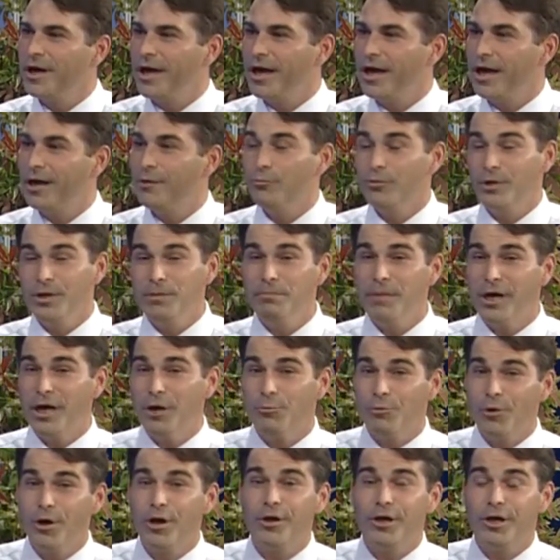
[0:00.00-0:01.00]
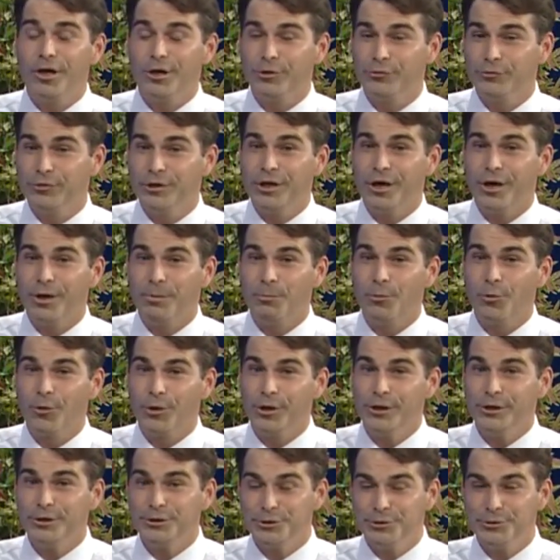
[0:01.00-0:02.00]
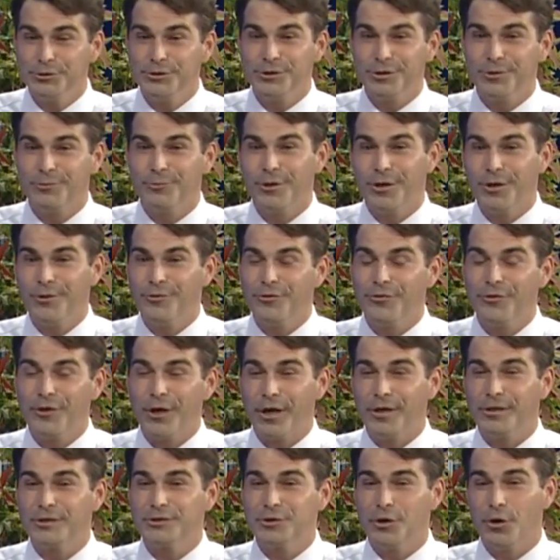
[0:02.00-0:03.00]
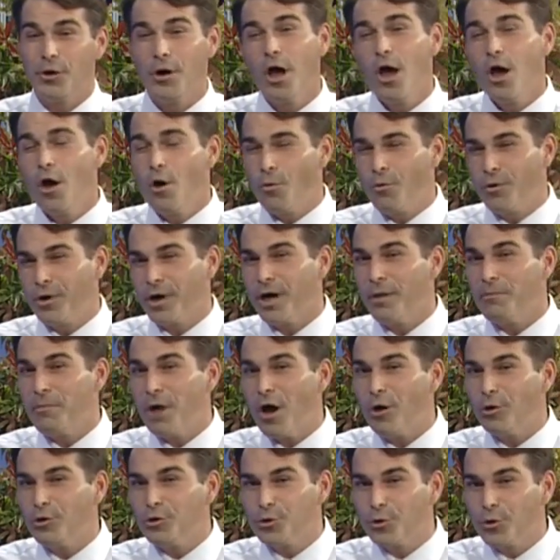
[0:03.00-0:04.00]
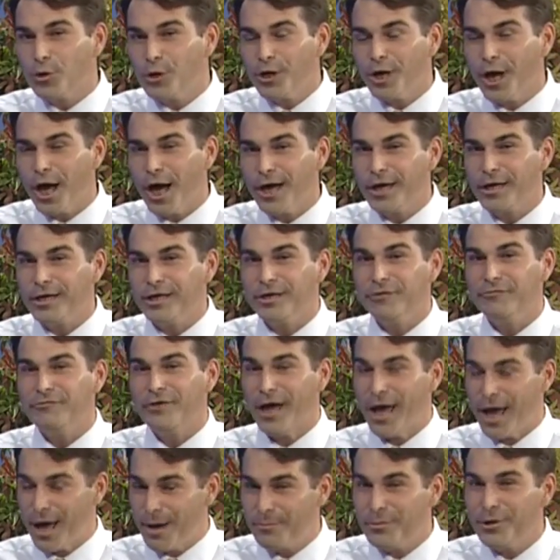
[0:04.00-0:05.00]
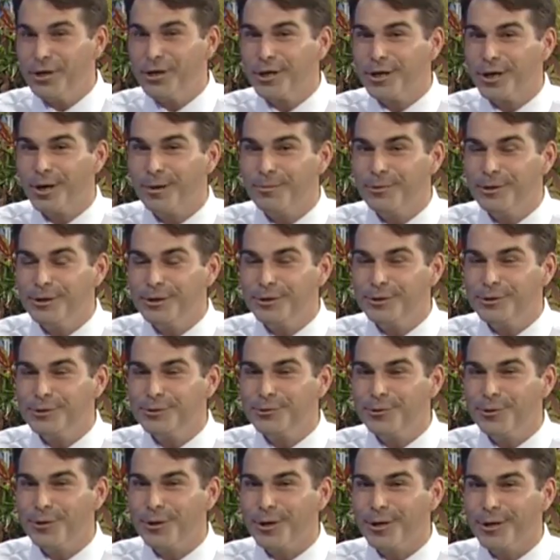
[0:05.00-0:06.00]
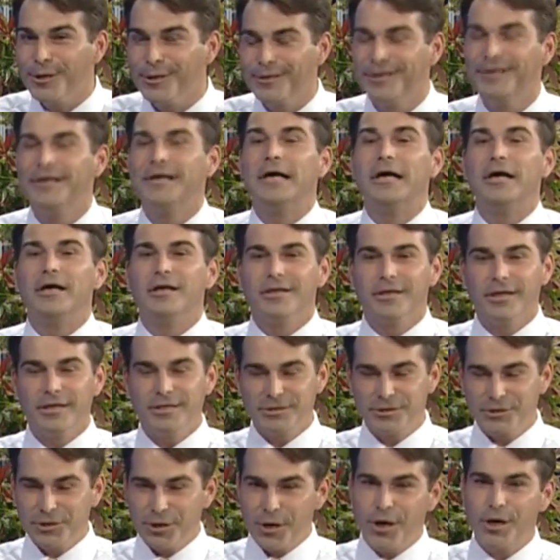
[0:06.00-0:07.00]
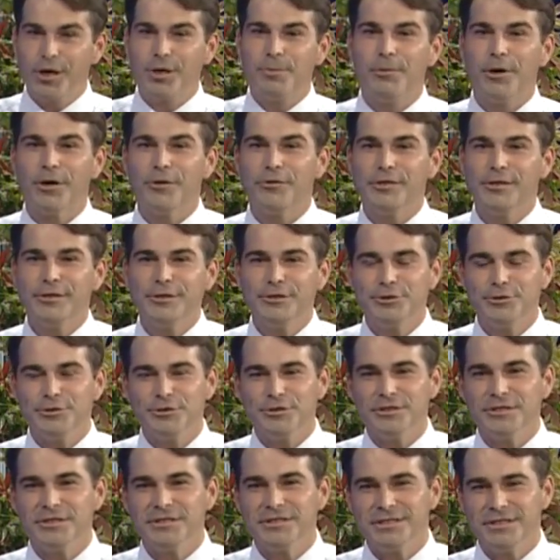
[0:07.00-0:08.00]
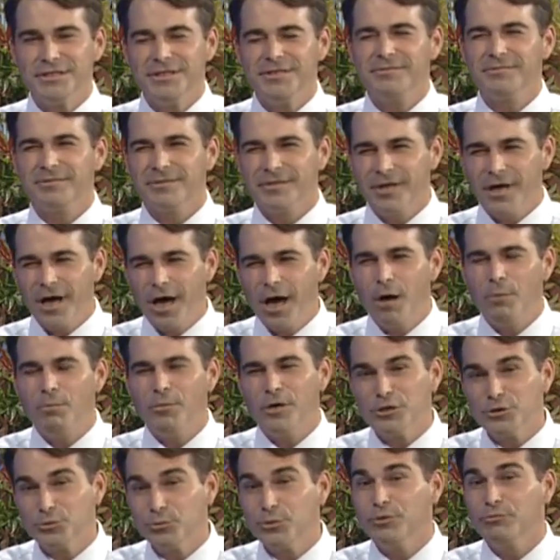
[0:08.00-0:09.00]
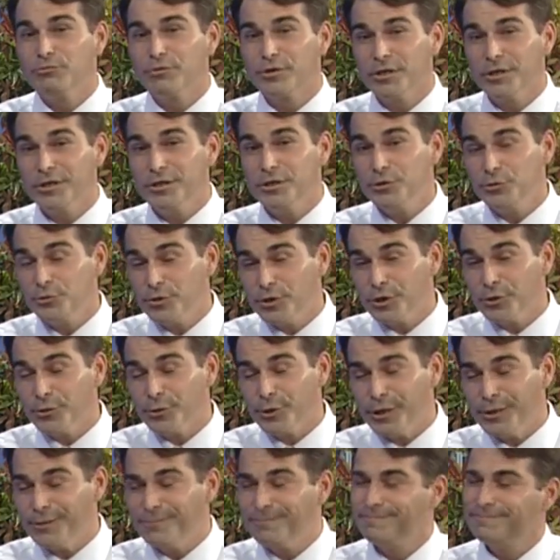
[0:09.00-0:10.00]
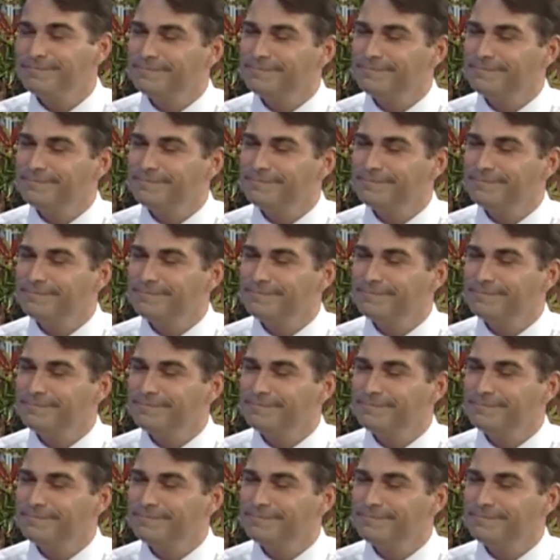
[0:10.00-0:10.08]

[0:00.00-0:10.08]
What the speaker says: and we may well agree on more issues than what you think. So when I'm out door knocking, if I happen to come to your door, let's talk about the issues and see how much we really do agree.